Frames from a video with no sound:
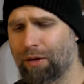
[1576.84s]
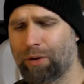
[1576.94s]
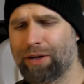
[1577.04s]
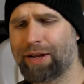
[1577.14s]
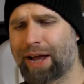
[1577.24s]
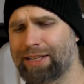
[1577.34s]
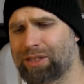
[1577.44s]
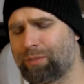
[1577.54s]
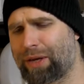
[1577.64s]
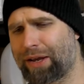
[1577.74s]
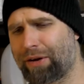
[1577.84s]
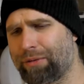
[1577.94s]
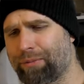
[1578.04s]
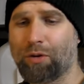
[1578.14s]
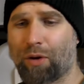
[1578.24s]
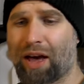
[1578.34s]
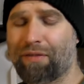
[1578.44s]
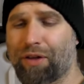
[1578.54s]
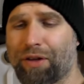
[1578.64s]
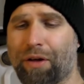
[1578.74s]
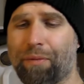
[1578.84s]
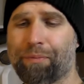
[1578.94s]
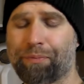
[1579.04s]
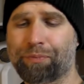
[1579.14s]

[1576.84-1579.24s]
Really nice beer. You have a